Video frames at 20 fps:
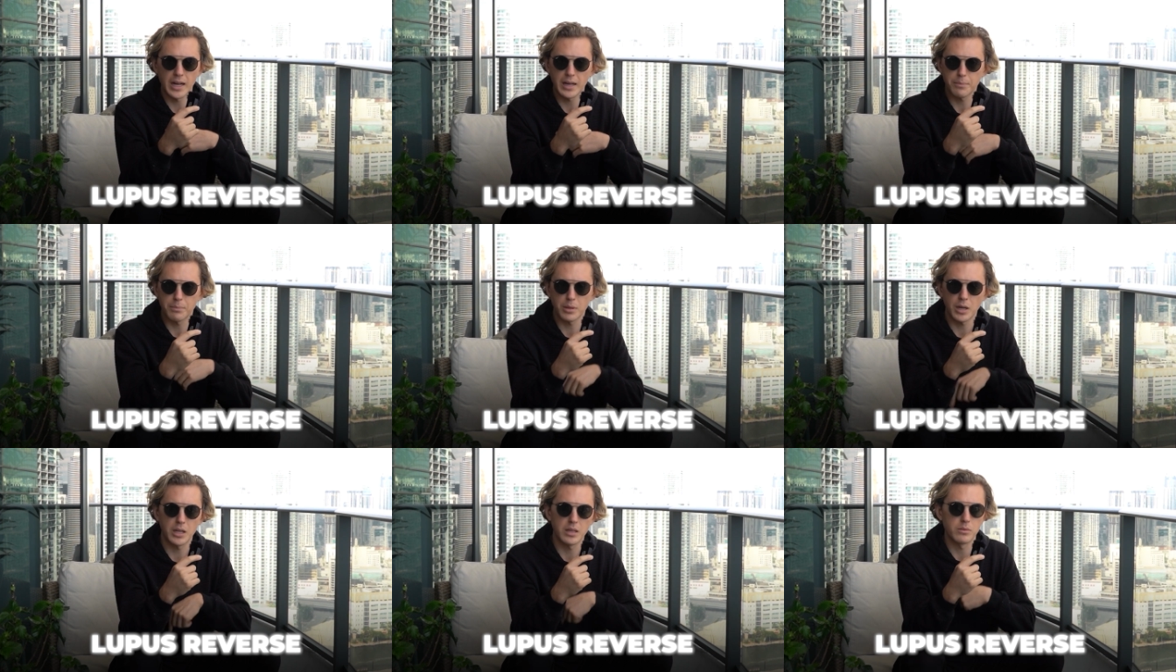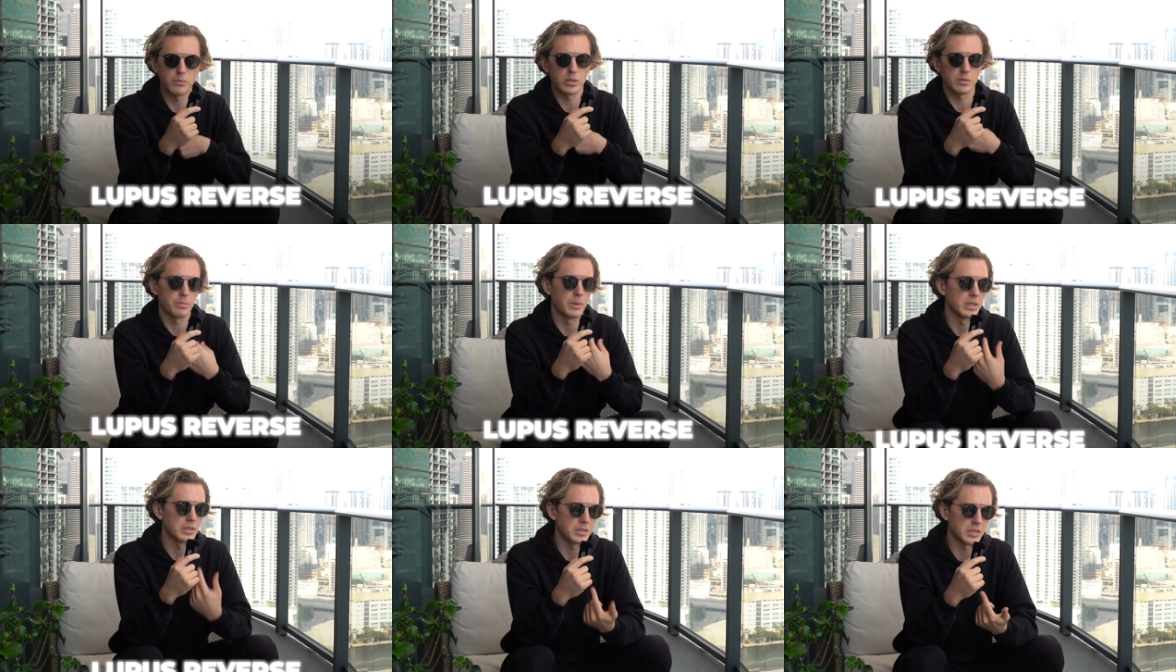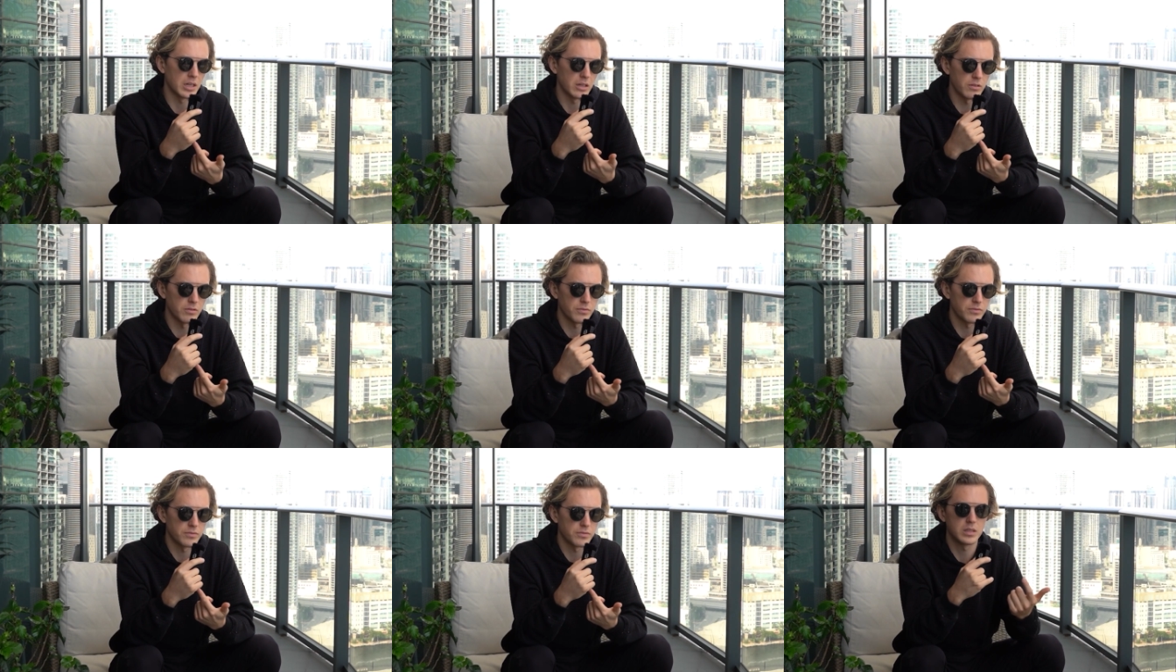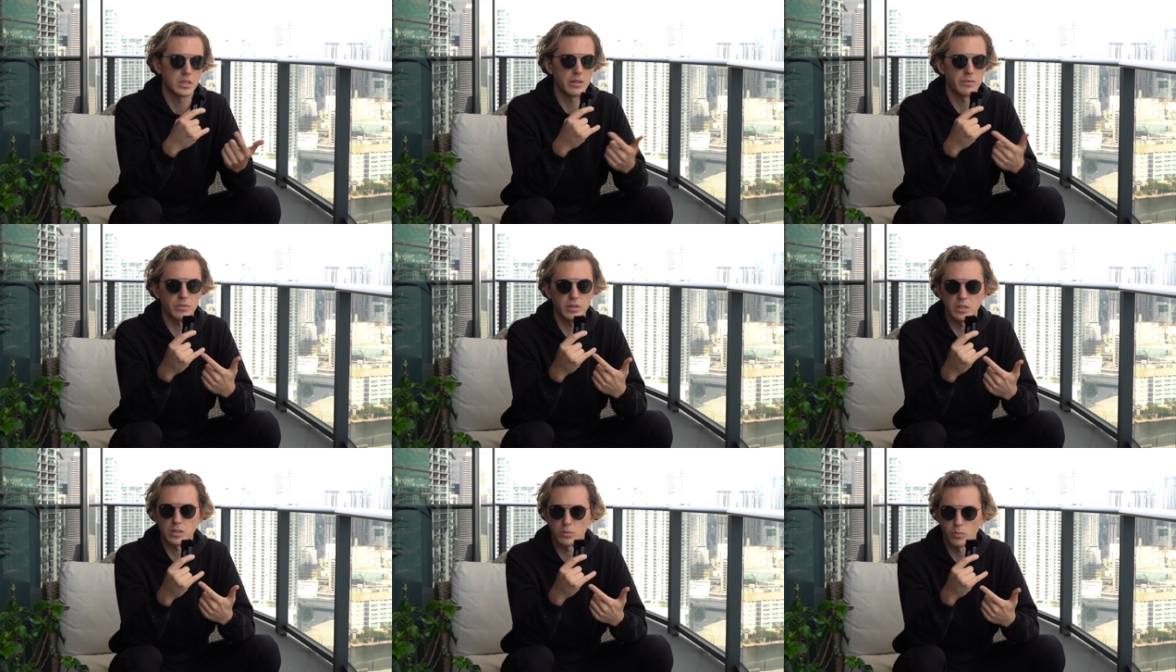I apply them with myself, see if
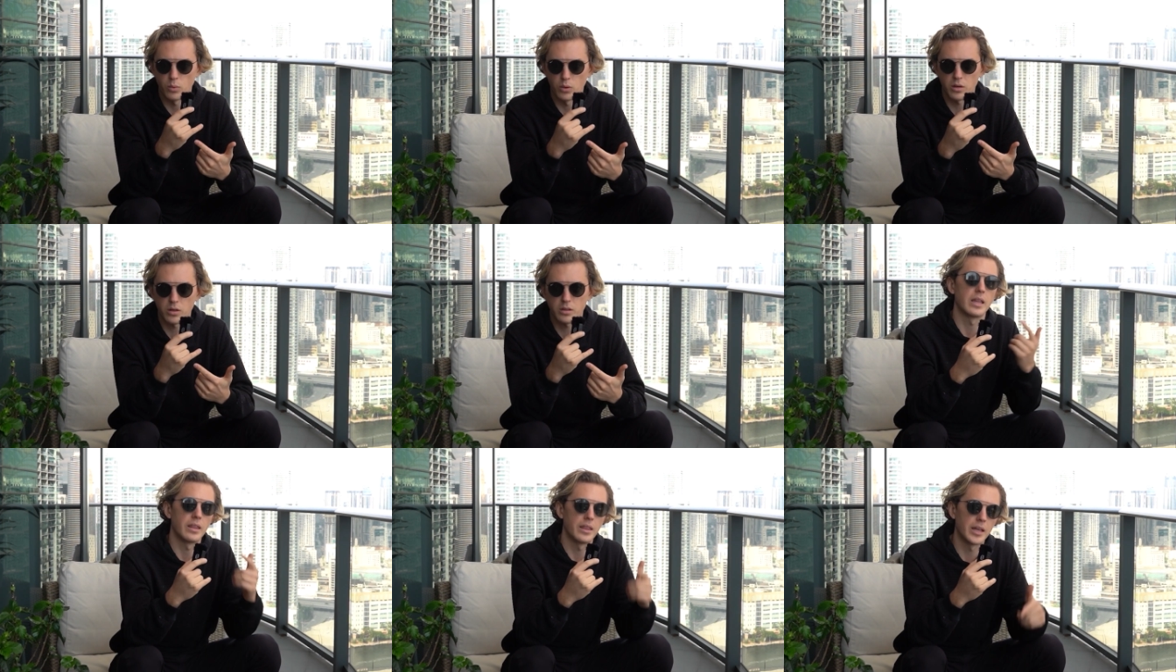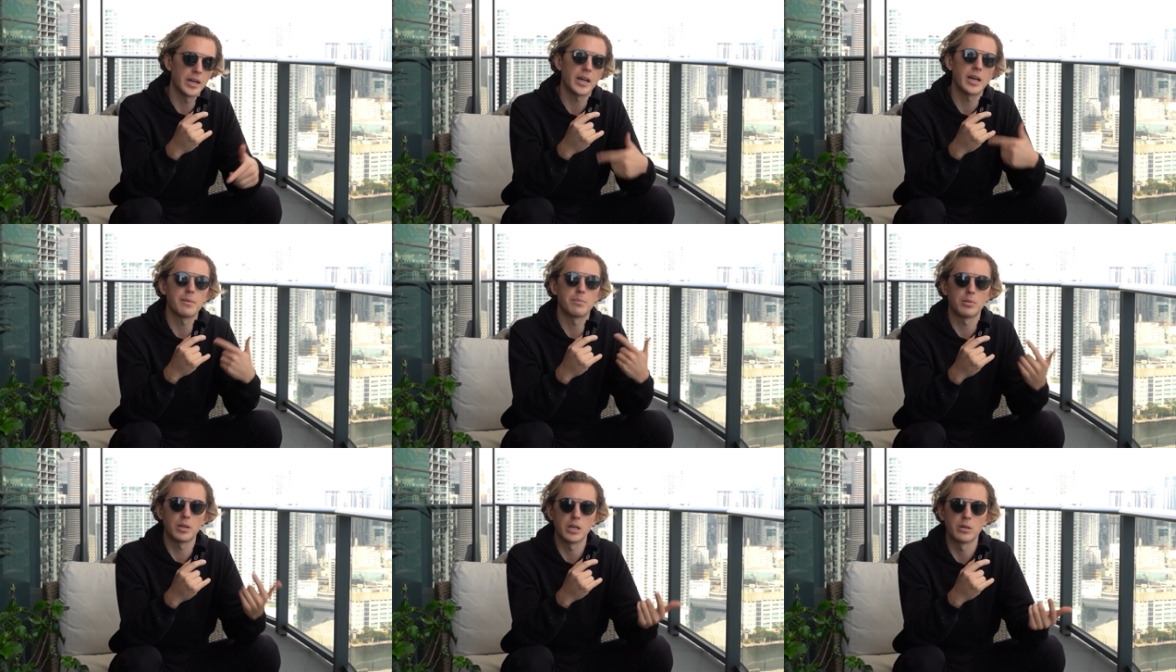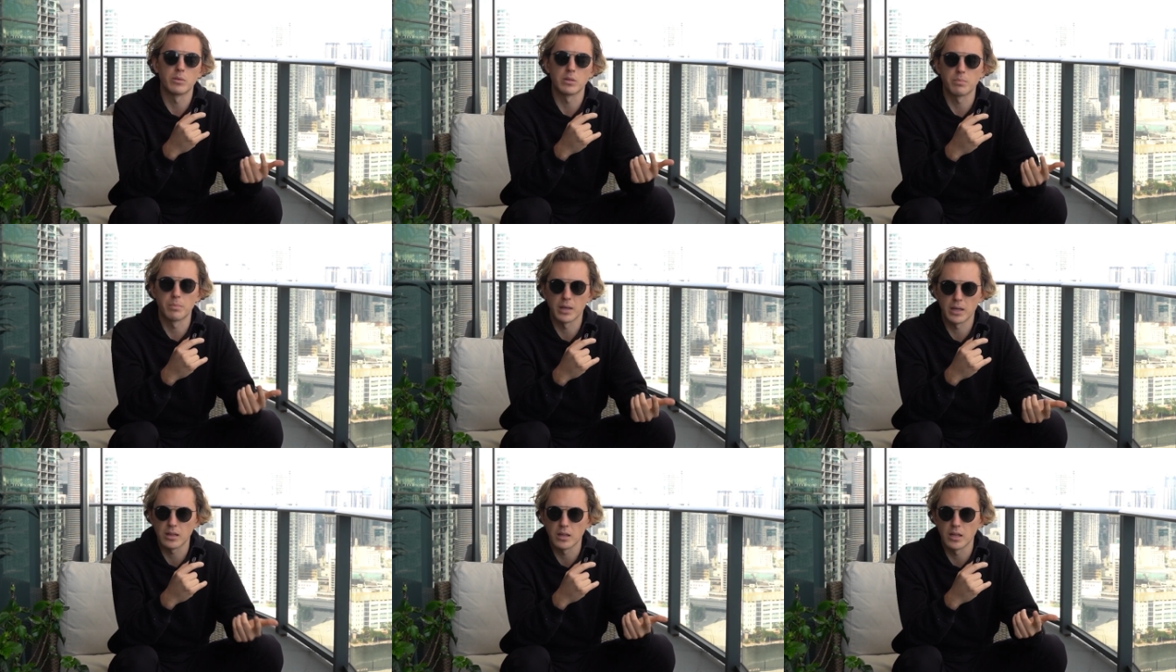things work, and then I apply it with my